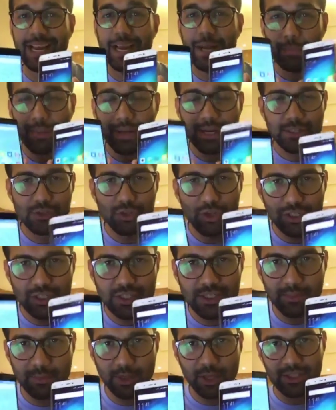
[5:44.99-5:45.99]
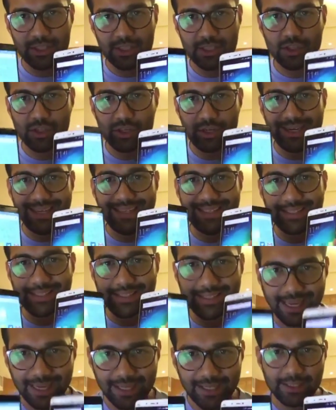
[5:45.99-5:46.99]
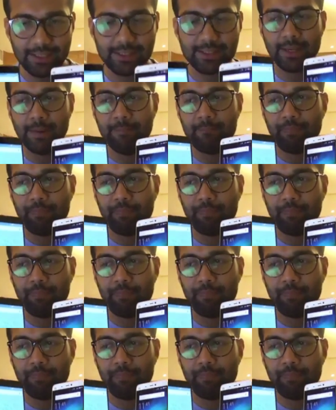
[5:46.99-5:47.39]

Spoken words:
But it's not just about the screen size.